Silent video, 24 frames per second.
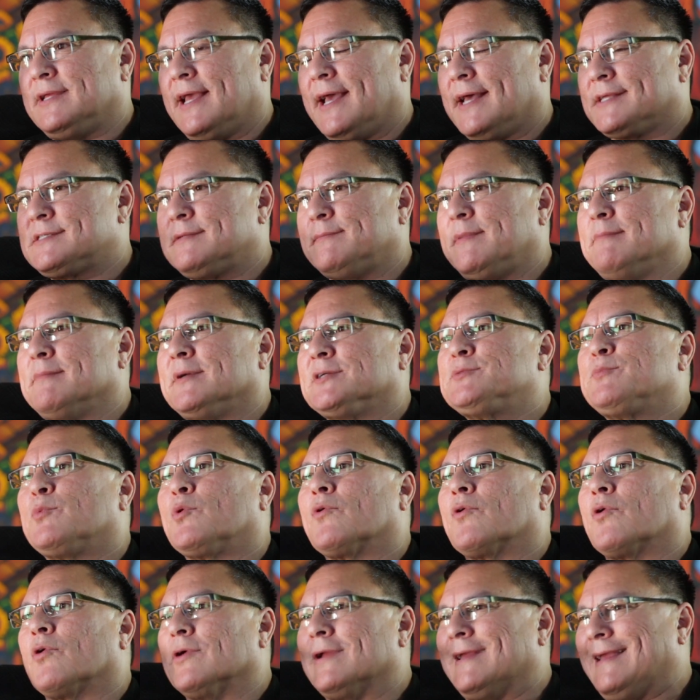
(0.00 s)
it has to be much
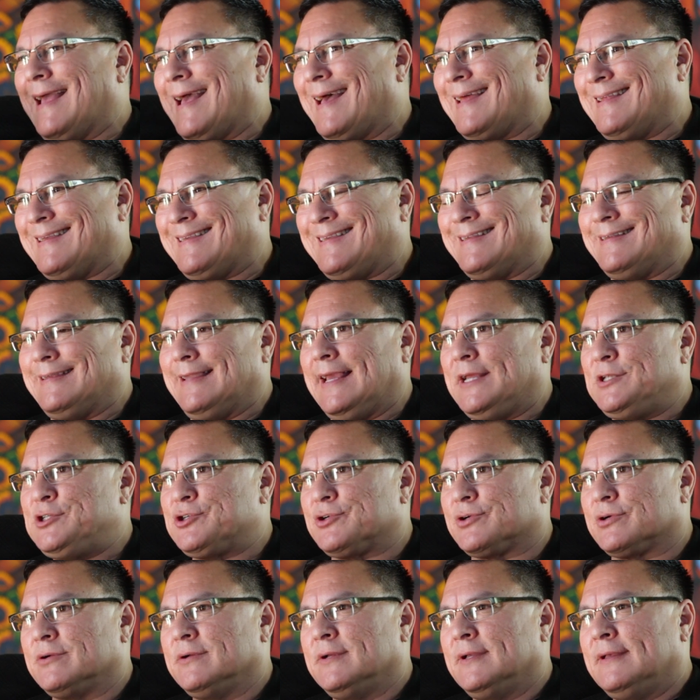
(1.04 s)
more organic in
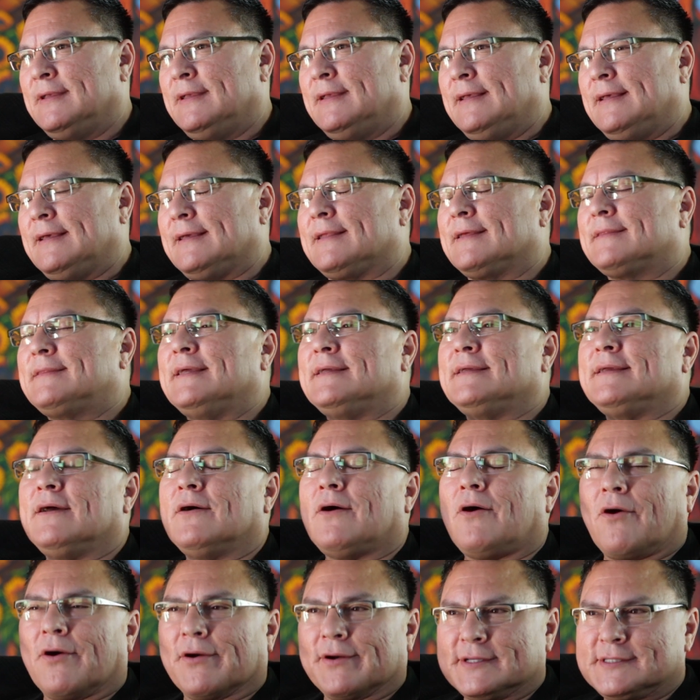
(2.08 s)
nature. And I think
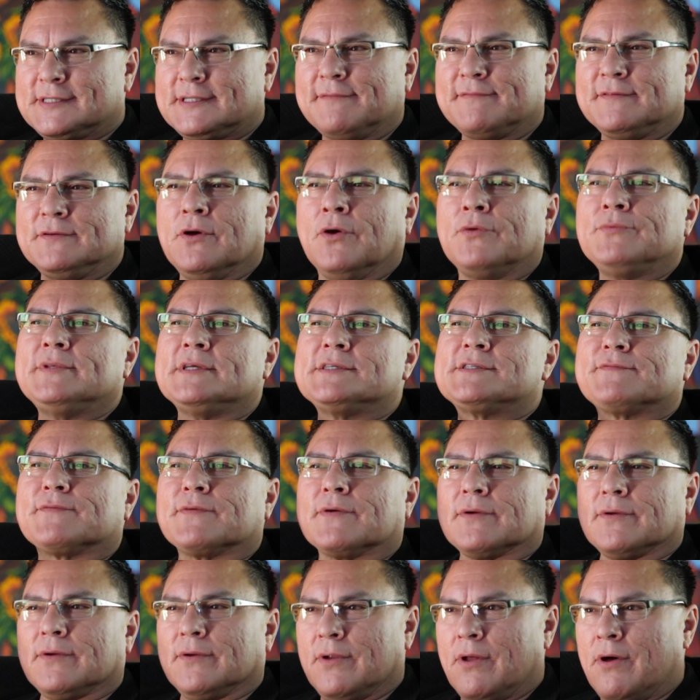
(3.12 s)
artists have known this
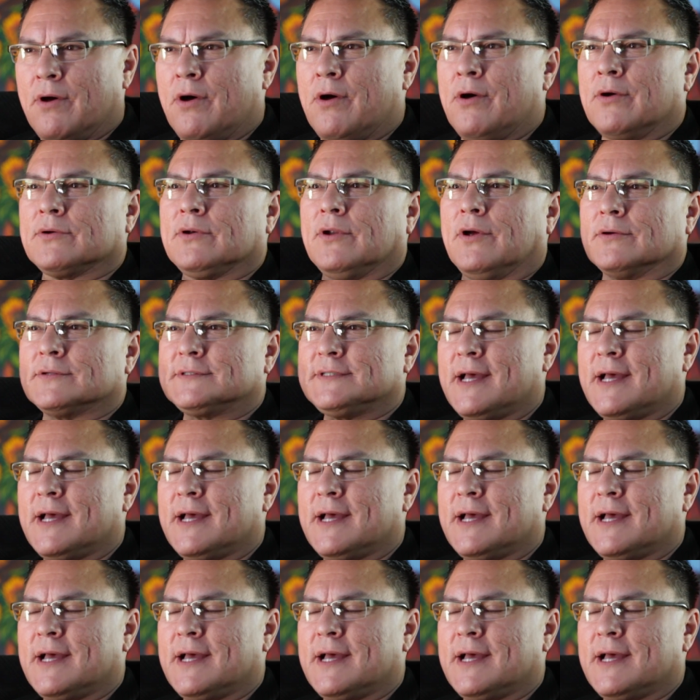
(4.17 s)
for a long, long